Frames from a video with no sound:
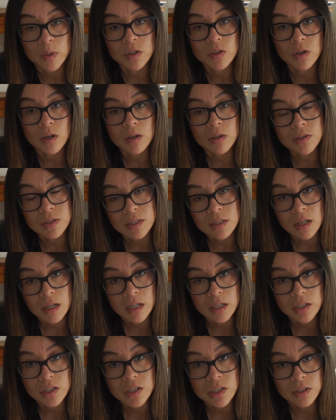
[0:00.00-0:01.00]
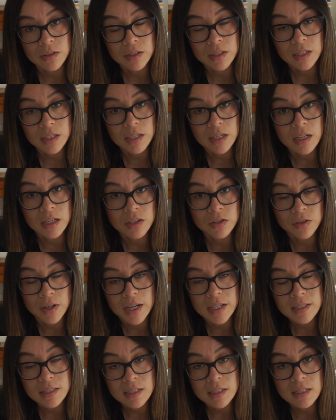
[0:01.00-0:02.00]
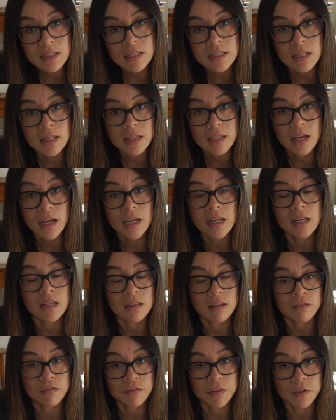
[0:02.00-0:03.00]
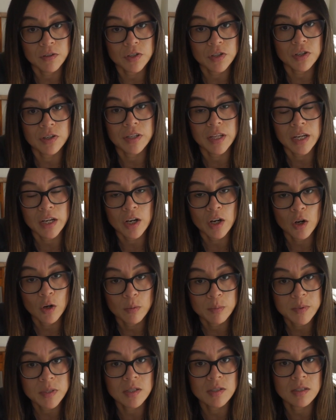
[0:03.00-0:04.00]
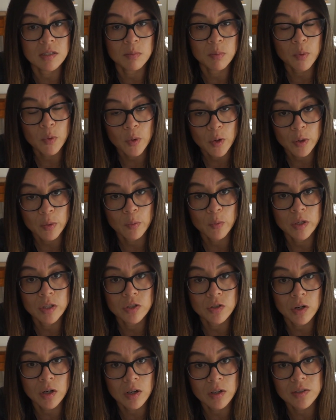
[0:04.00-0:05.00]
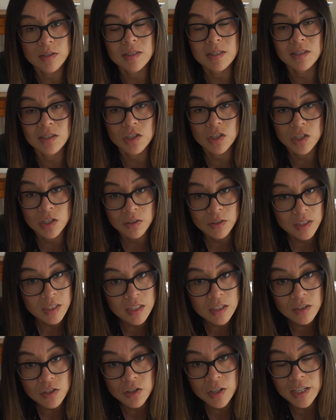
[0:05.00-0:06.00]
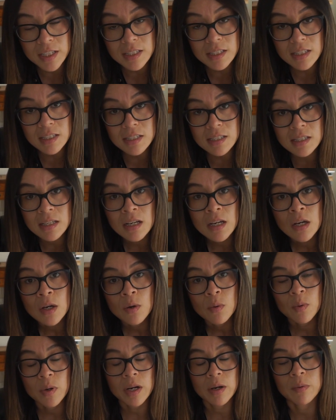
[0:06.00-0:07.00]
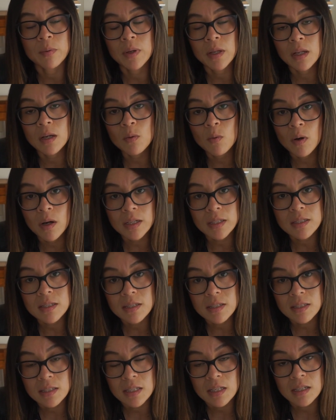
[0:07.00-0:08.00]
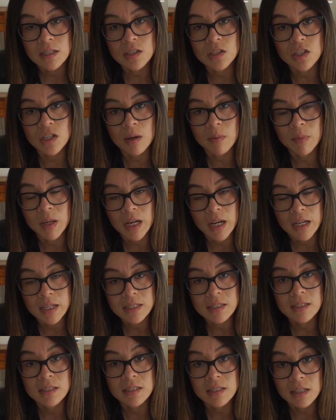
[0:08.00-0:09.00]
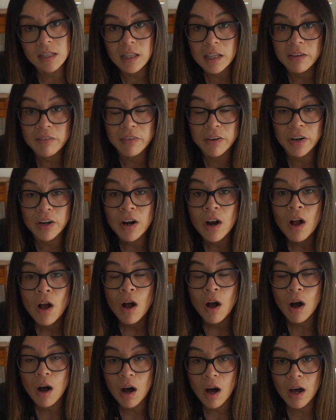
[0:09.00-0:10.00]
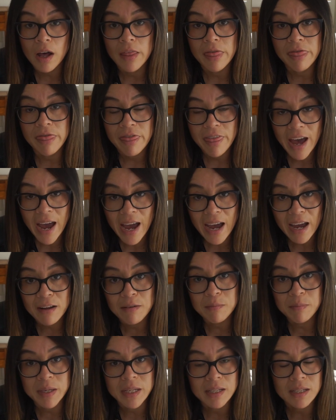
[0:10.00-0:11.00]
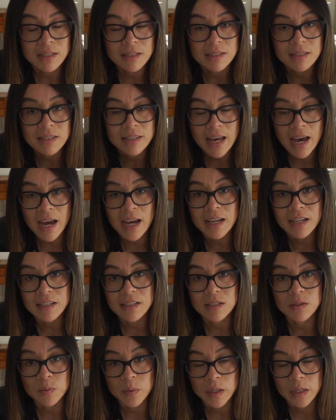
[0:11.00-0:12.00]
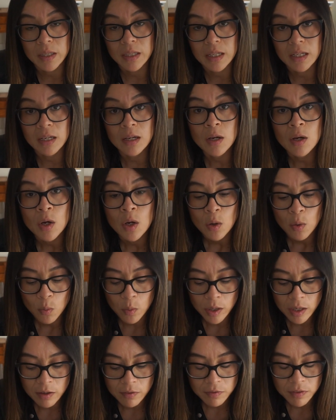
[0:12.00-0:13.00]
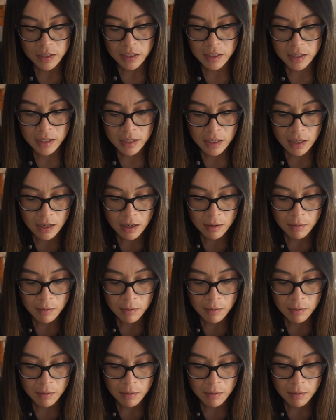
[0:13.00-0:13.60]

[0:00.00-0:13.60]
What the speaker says: withdrawals to unshielded addresses, and that in the future they hope to support withdrawals to shielded addresses. What I really want to see is Gemini to deliver on that, because that is really one of the